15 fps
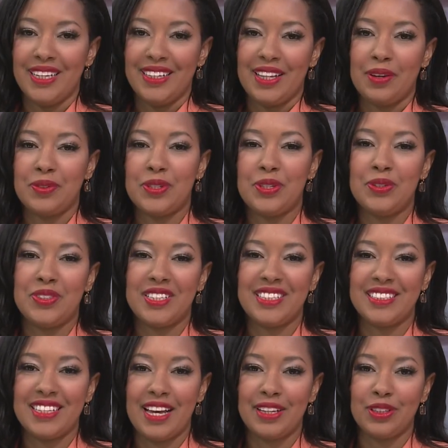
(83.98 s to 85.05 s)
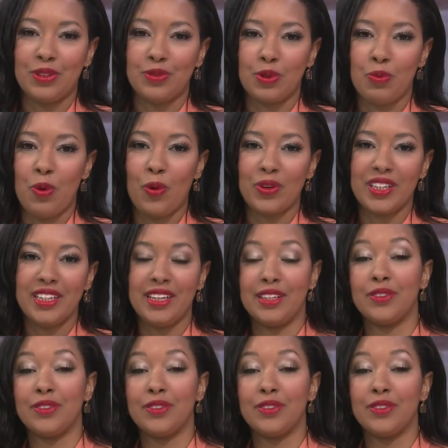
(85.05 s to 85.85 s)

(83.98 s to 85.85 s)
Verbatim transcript: That was Eugene Daniel reporting.